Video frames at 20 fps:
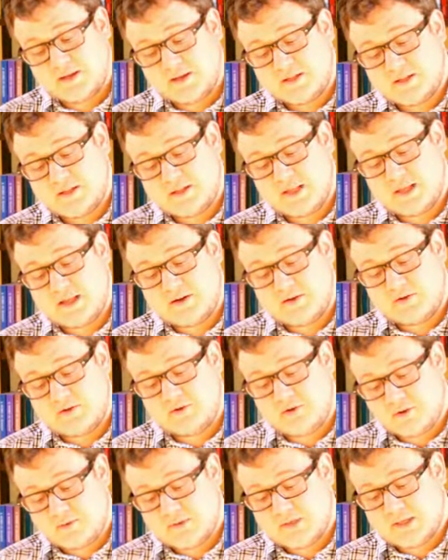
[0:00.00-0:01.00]

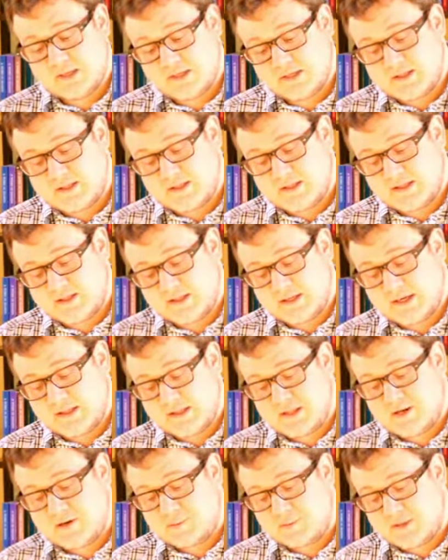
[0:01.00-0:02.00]
slandered Onias,
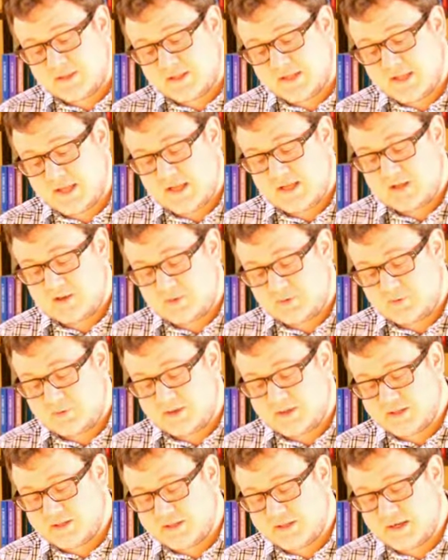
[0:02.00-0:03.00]
saying that it was he who
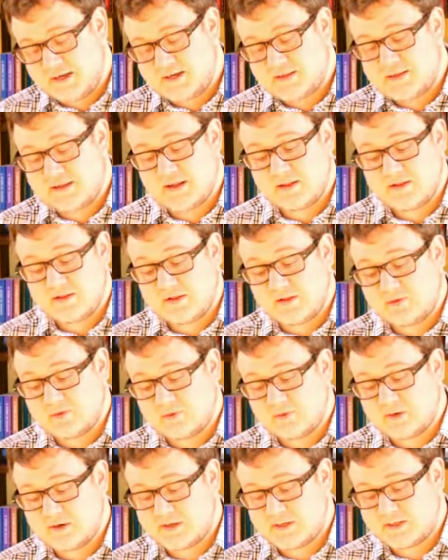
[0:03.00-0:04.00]
had incited
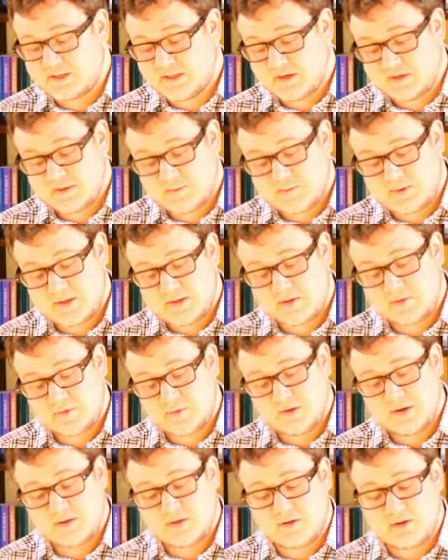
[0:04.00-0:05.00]
Heliodorus and had been the
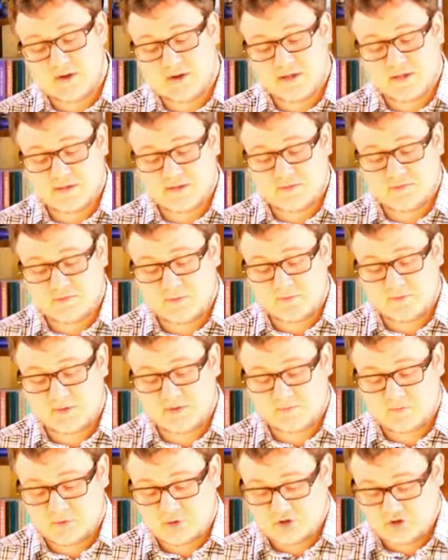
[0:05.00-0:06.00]
real cause of the
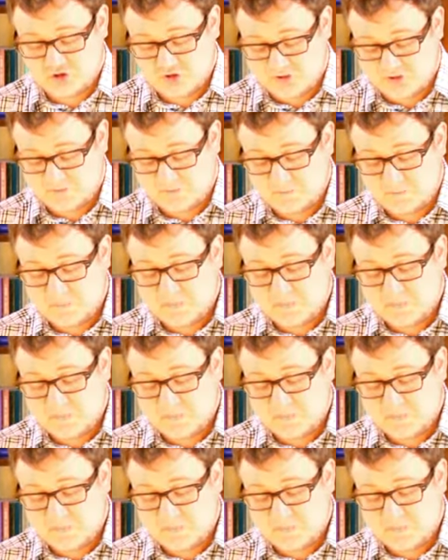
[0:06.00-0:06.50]
misfortune.